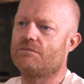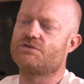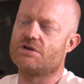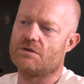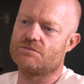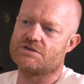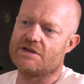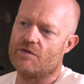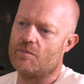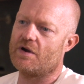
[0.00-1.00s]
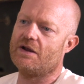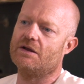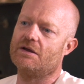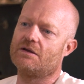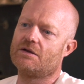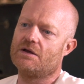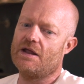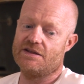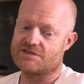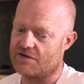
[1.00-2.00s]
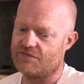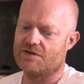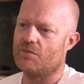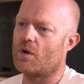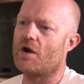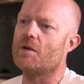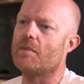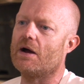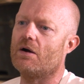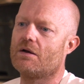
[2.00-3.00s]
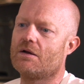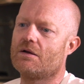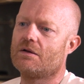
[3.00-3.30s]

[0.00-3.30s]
Shit, I'm just having a break here, and there's nothing to worry about.